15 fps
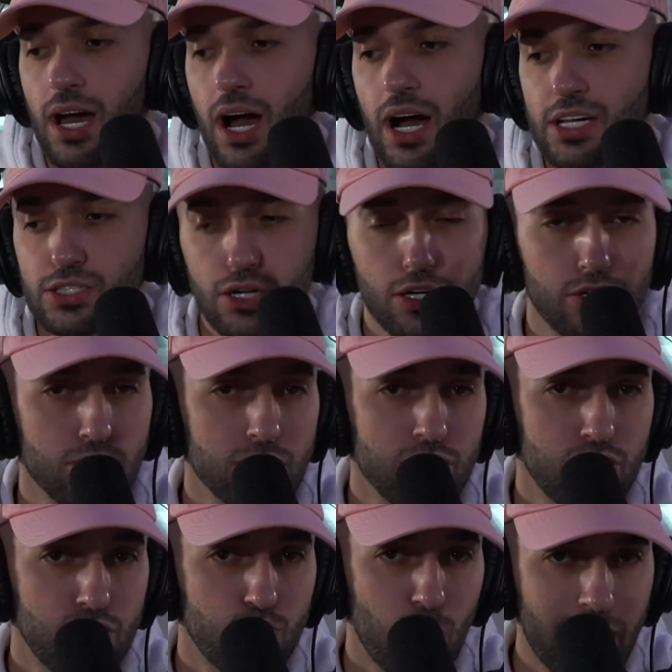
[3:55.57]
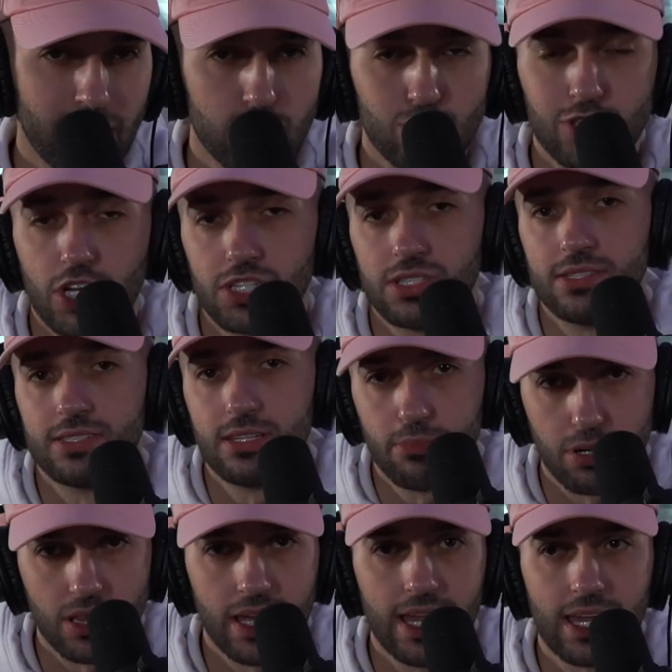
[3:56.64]
He started doing records with Justin
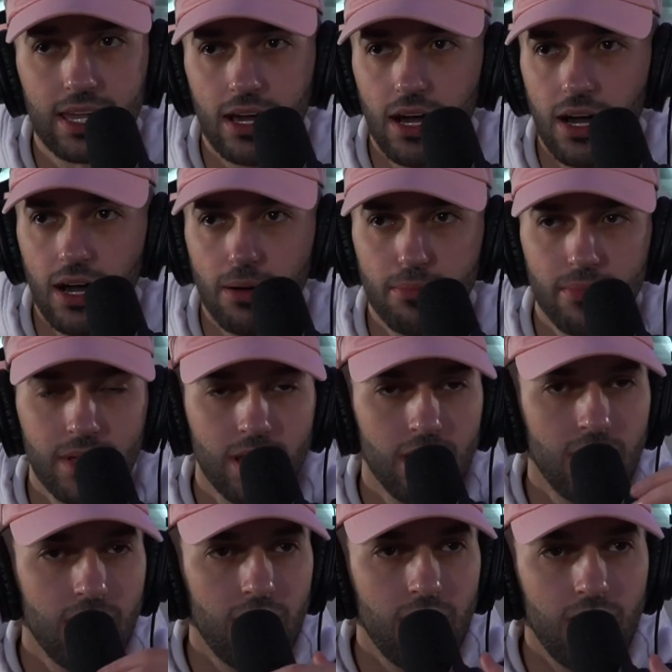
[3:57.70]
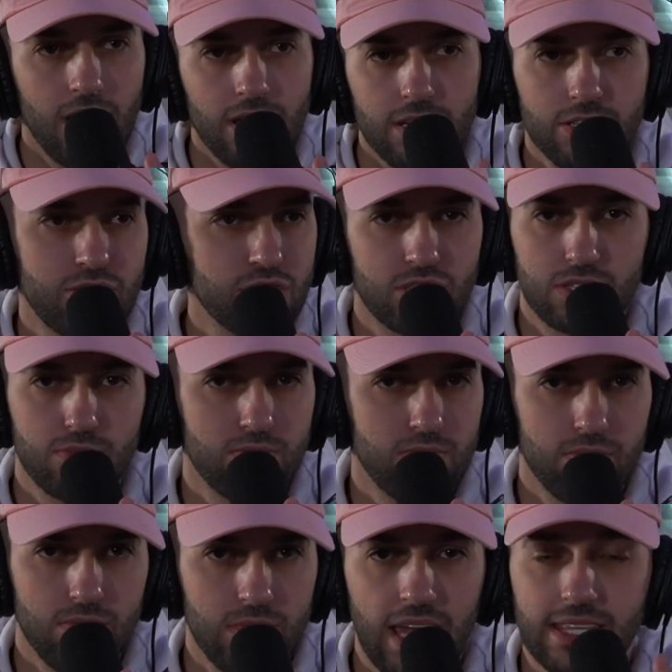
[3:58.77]
Timberlake. He had
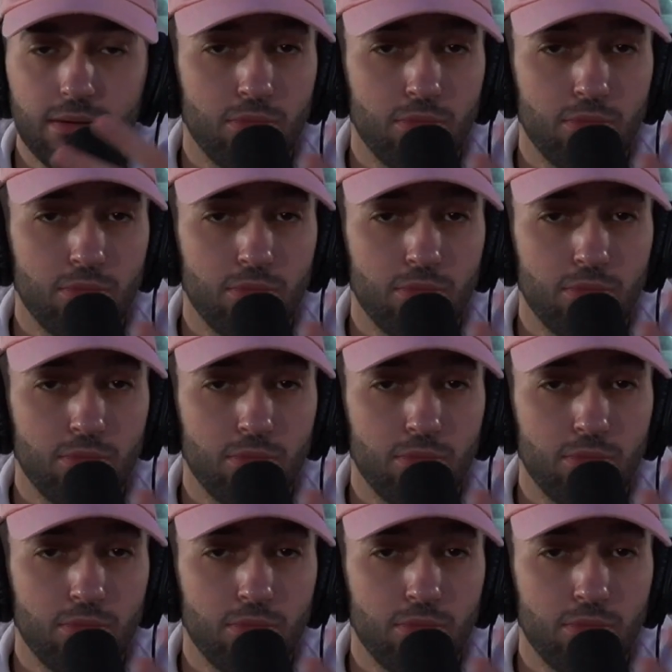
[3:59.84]
the